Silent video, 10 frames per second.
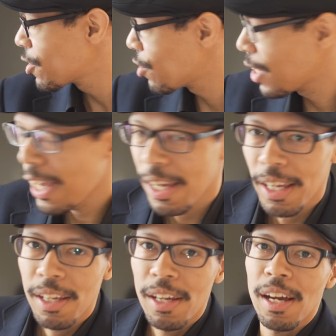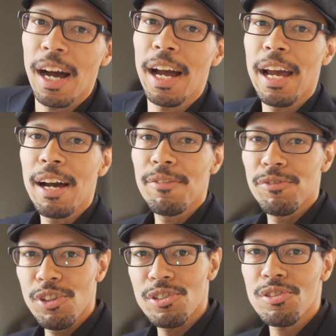today I
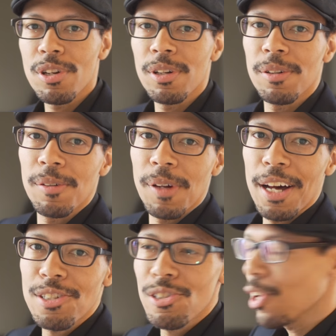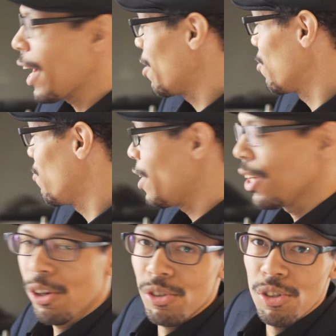have just a slighter
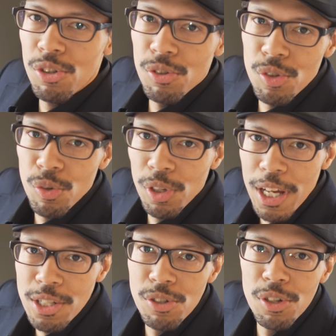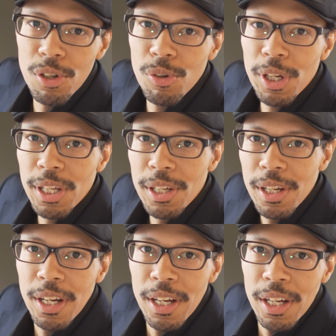video to do to a lesser degree
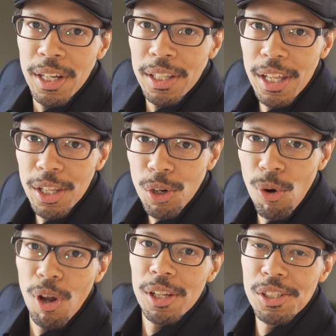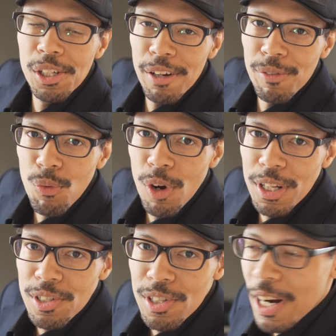than the quality of the
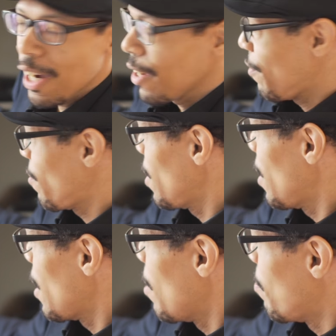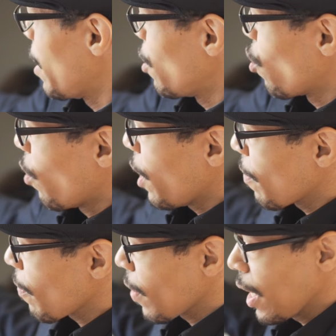ones that I've been
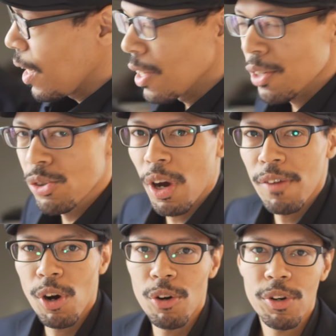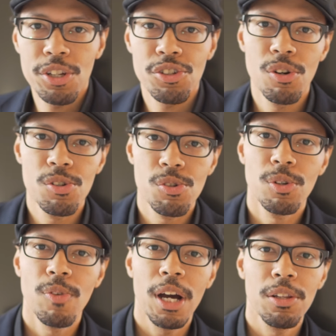doing. So I've already showed
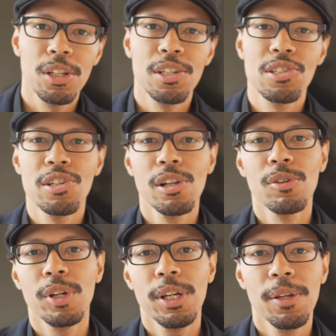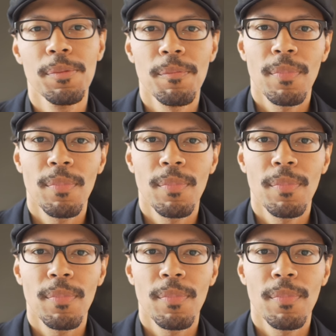you around the distillery.